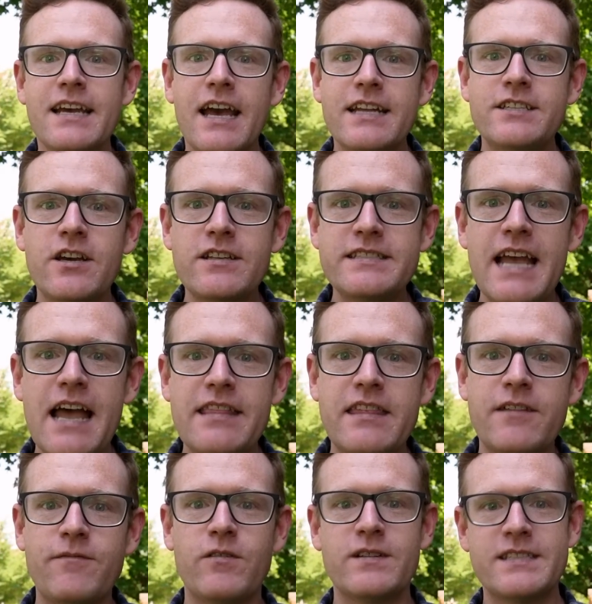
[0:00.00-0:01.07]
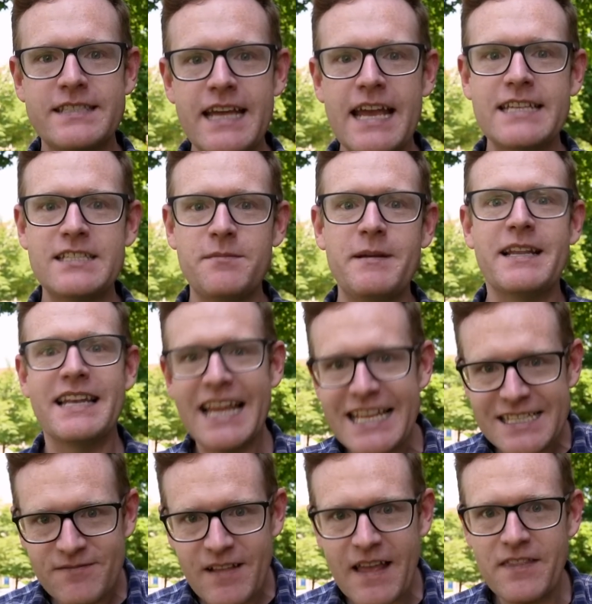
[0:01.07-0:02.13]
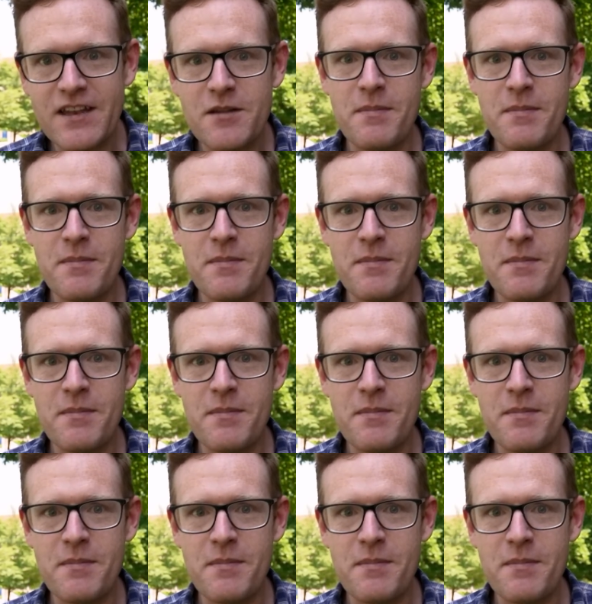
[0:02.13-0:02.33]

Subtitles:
it turns out that for a state to be less flat than a